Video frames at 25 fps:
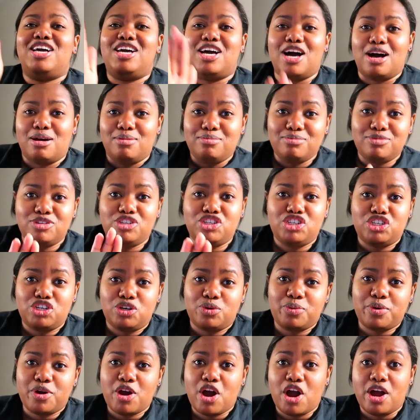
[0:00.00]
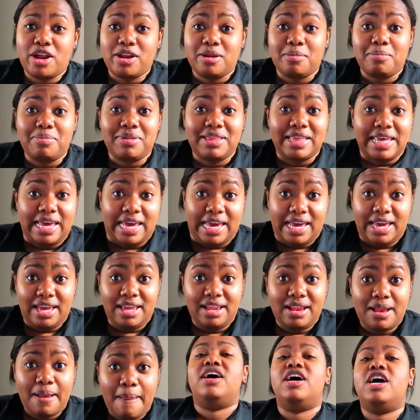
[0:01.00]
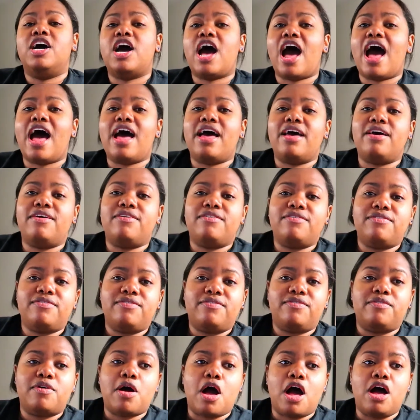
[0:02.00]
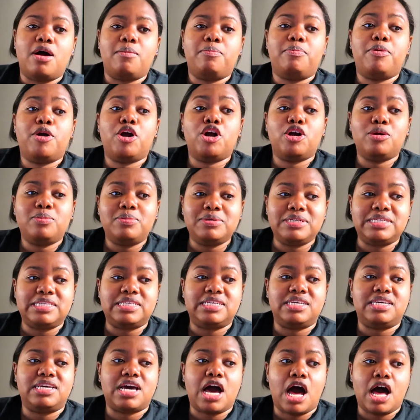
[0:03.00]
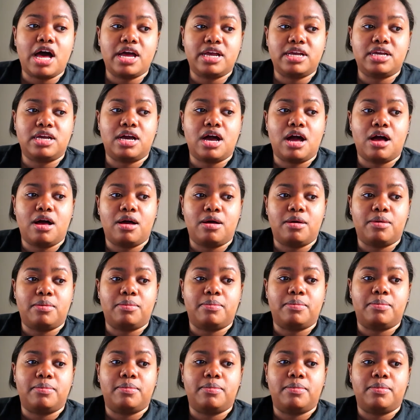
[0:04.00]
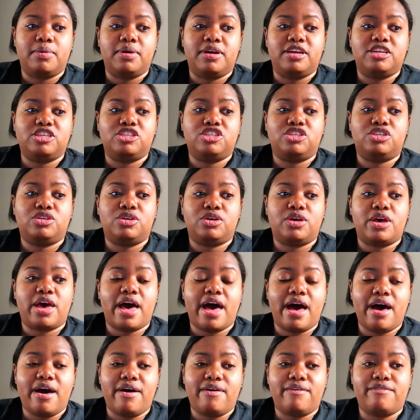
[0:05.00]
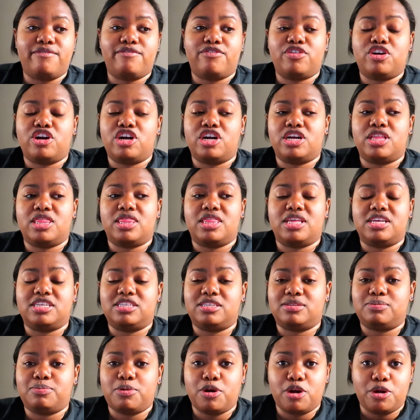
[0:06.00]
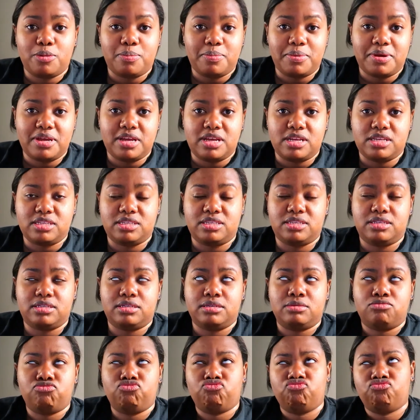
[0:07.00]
gum chewer on a plane. I've purposely gotten gum to have for this purpose